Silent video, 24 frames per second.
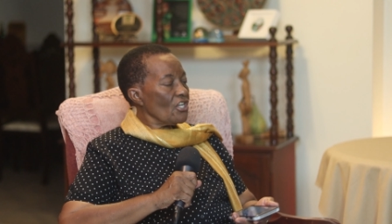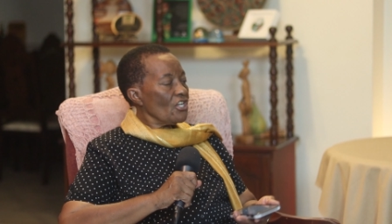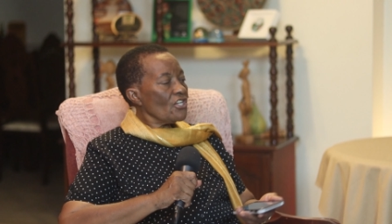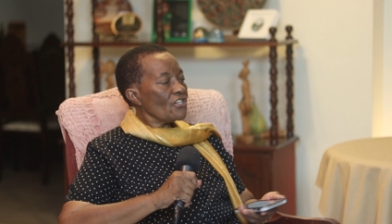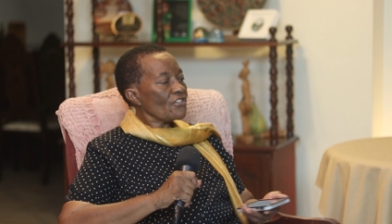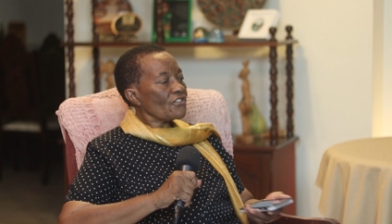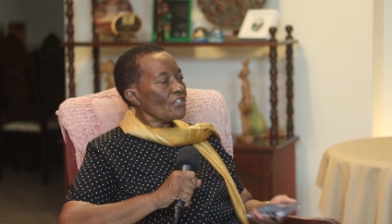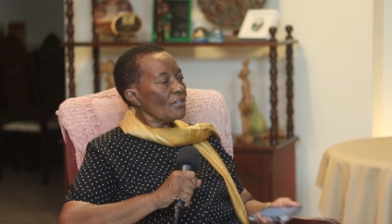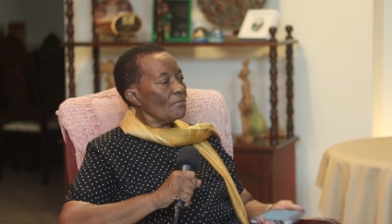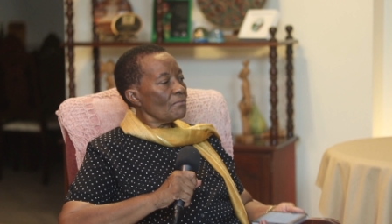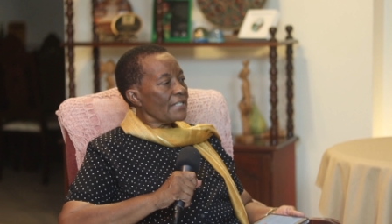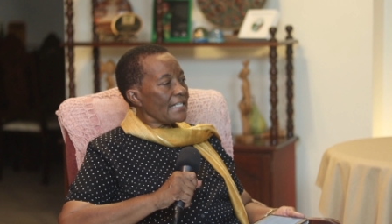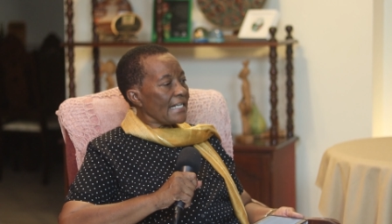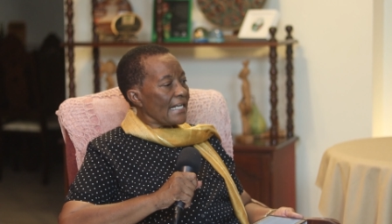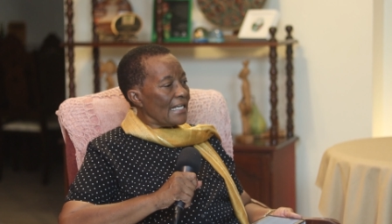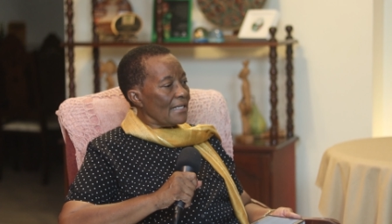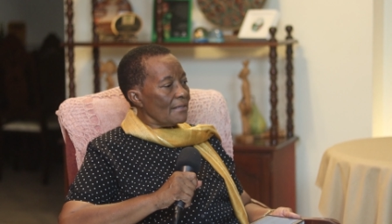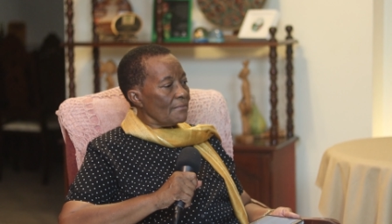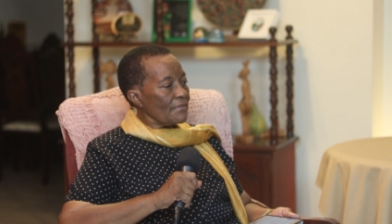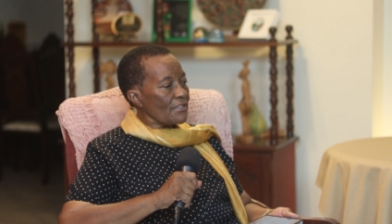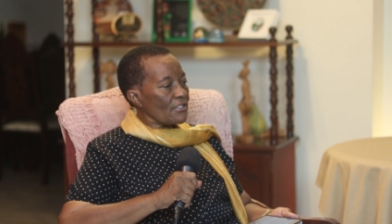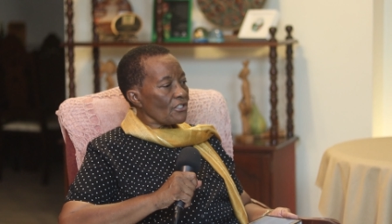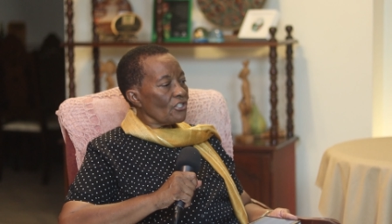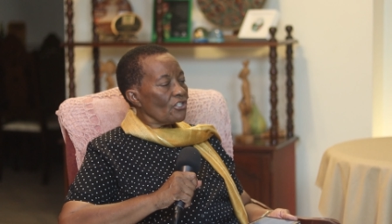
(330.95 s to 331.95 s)

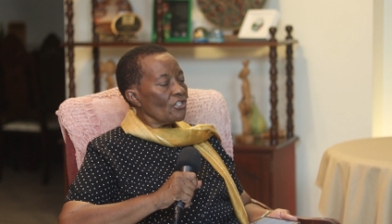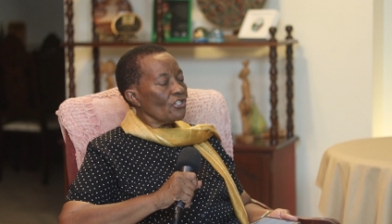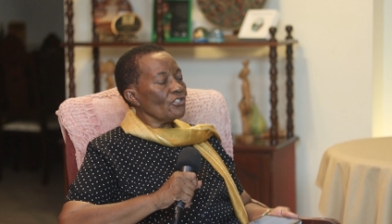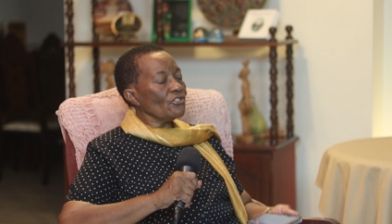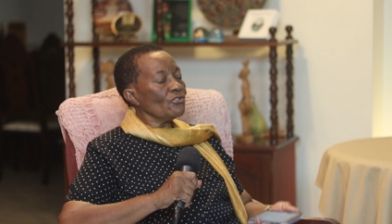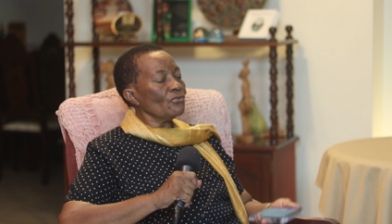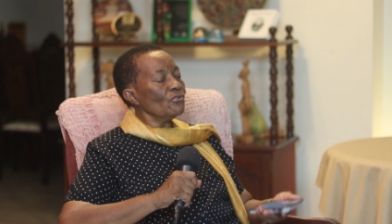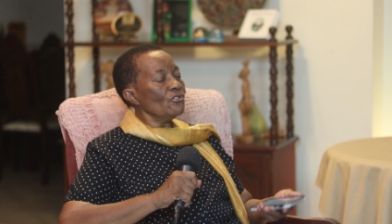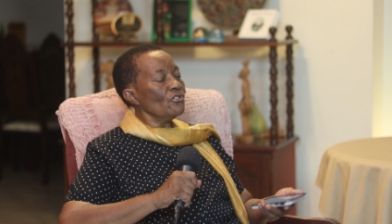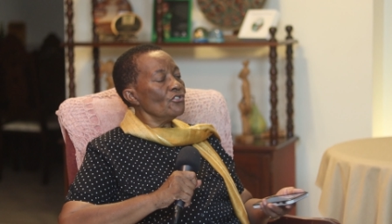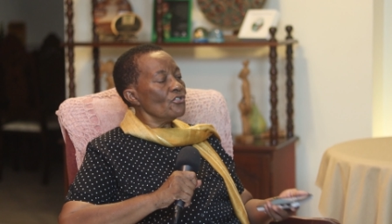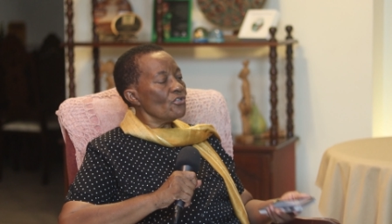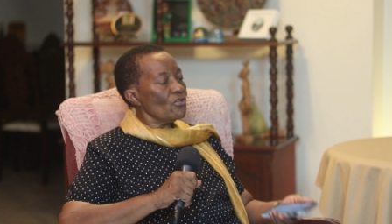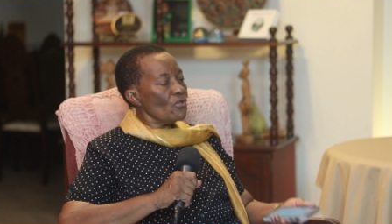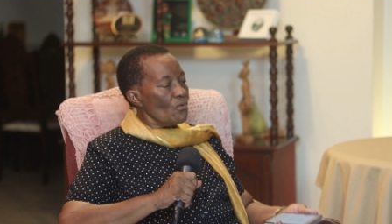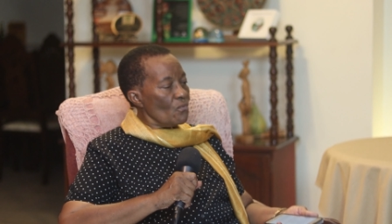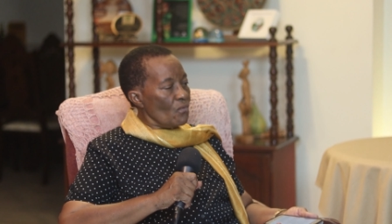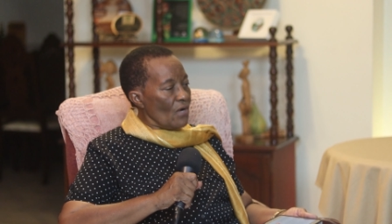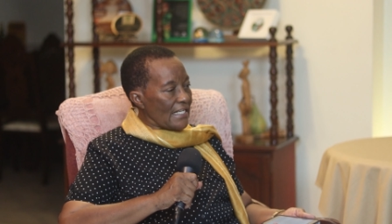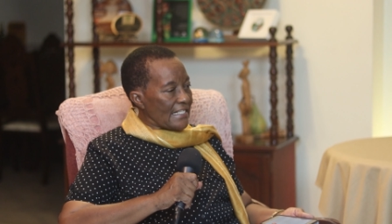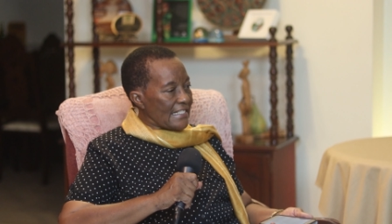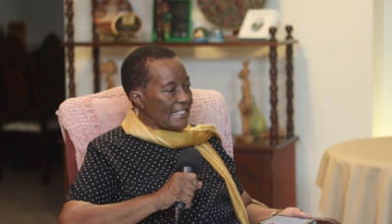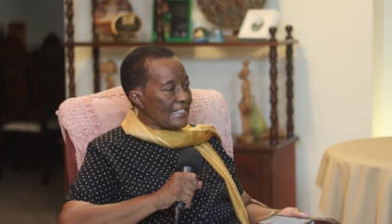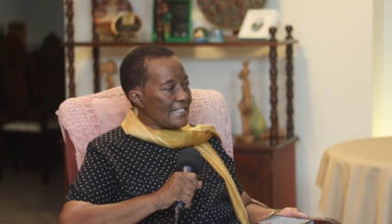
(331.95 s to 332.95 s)
Sometimes you know
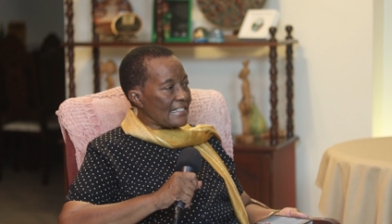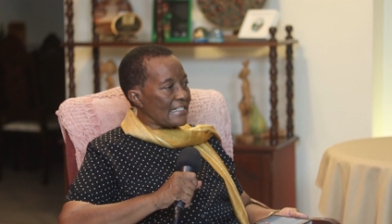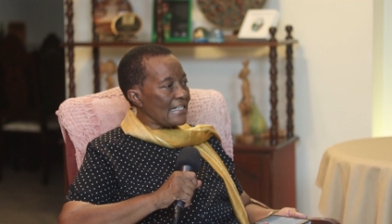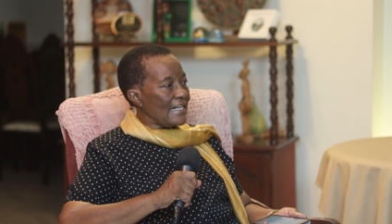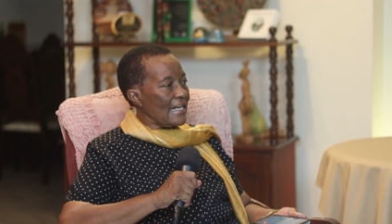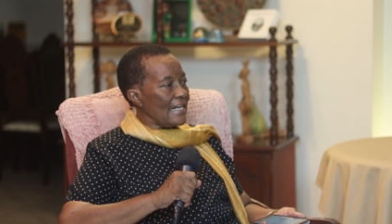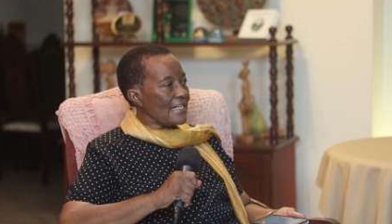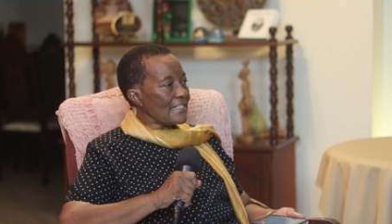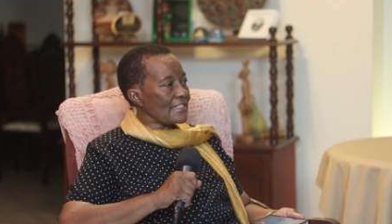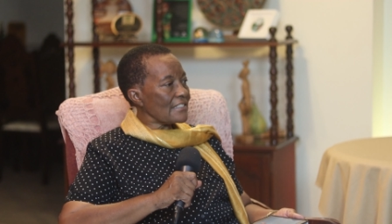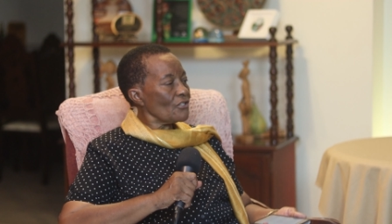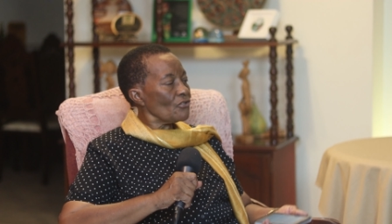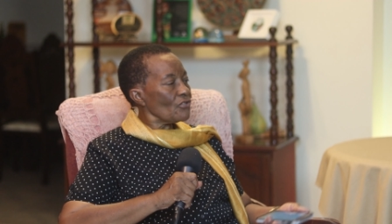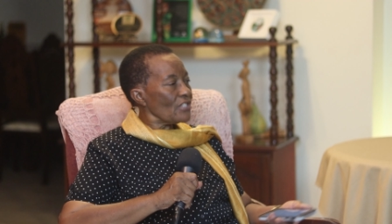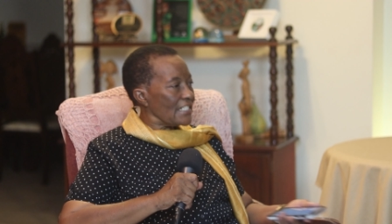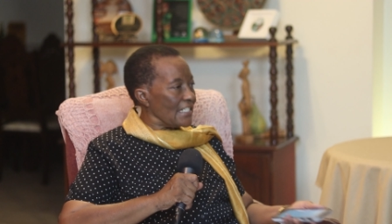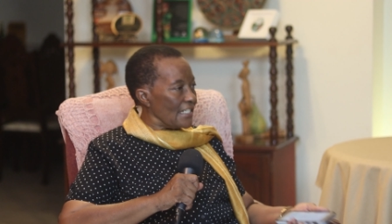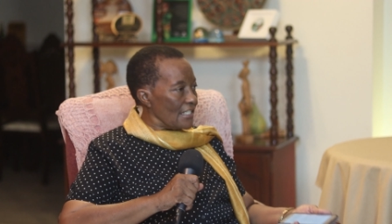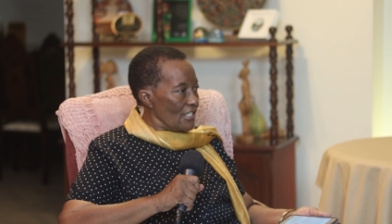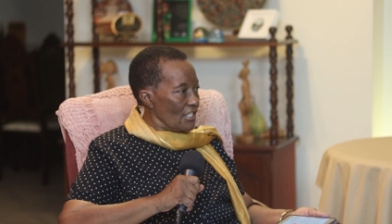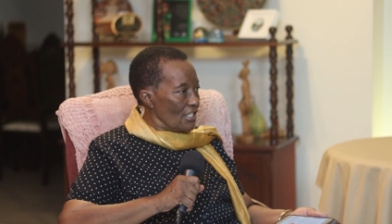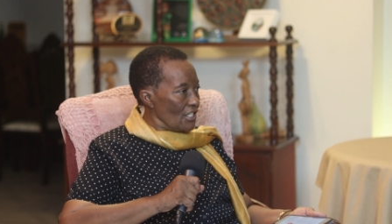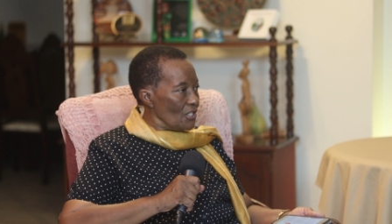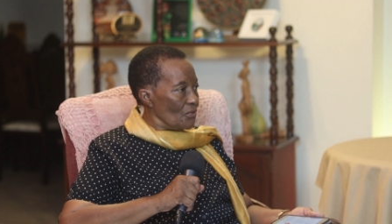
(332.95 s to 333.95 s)
what it takes, you
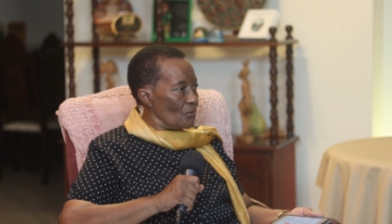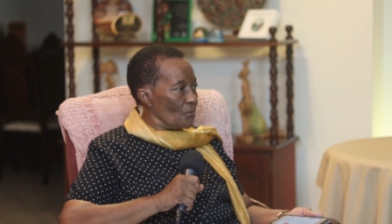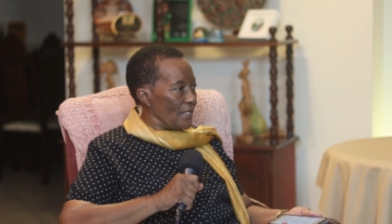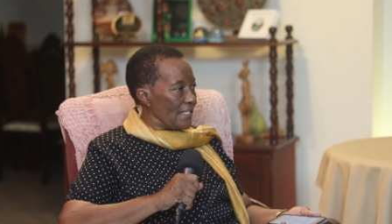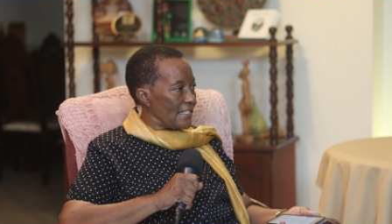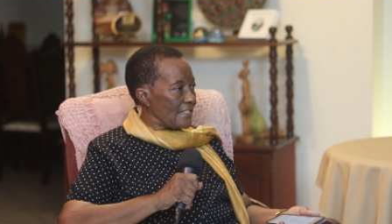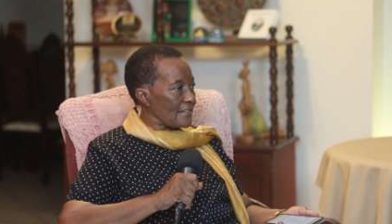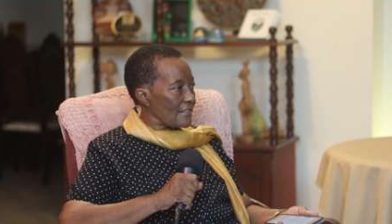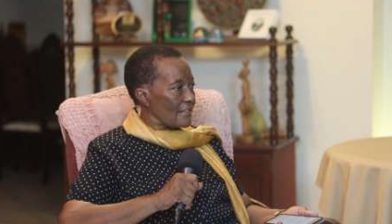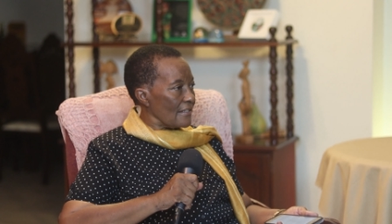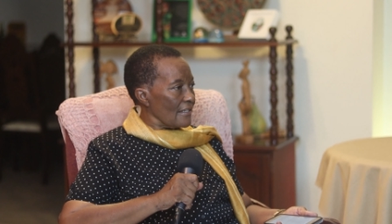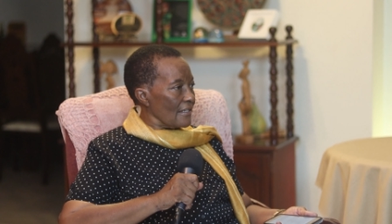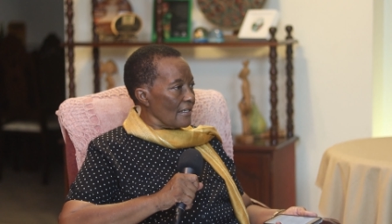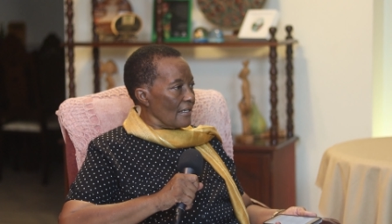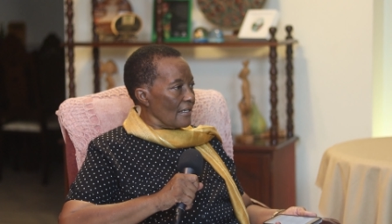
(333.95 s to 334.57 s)
didn't do it.